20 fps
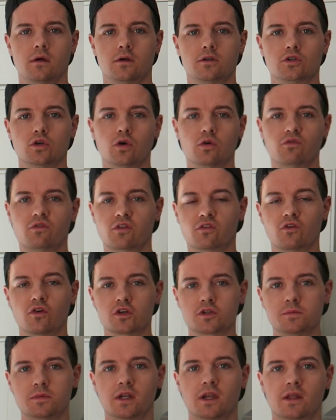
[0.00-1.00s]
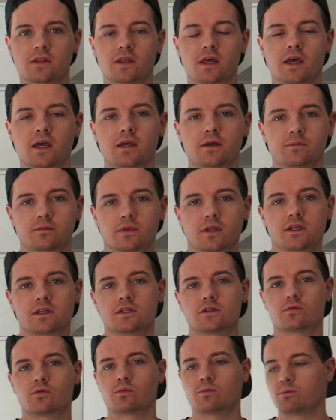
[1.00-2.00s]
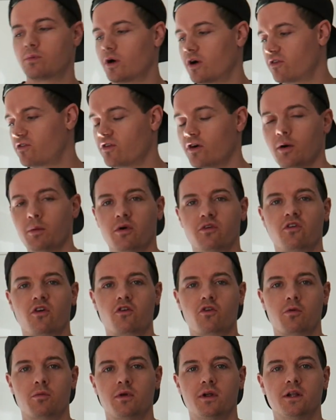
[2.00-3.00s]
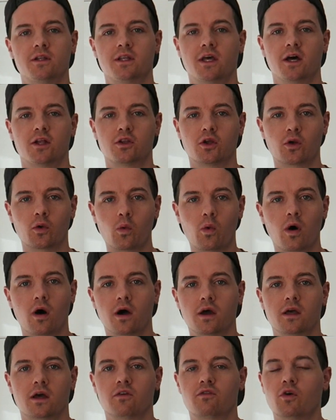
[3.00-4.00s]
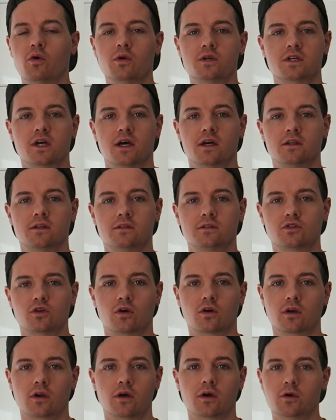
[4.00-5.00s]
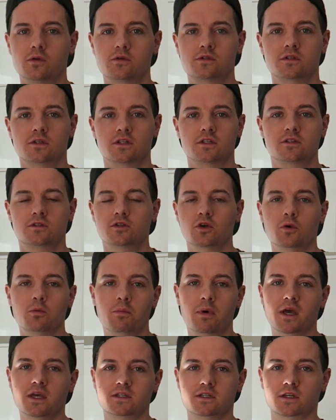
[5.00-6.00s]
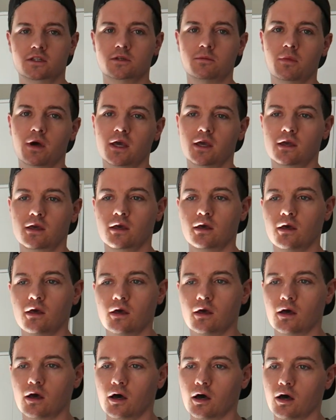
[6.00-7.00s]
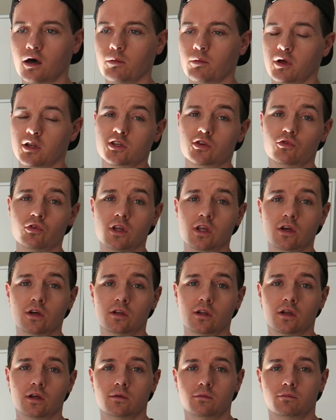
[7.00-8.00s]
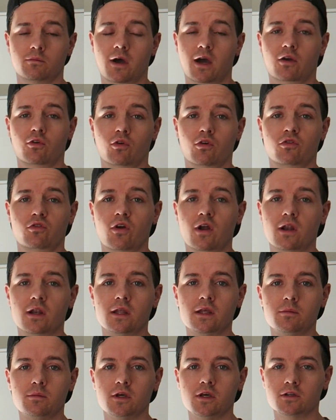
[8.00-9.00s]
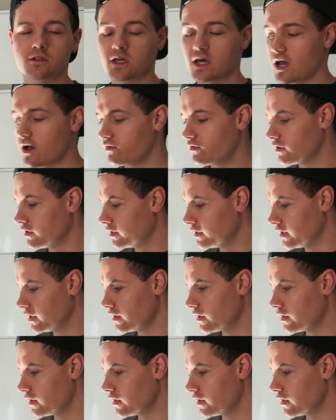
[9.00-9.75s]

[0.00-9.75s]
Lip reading: So for the first meal of the day, this is by far my favourite meal of the day. I don't know why, I've always had chocolate oats. It's so basic to make, and it's a really good, like, macro-friendly meal to have.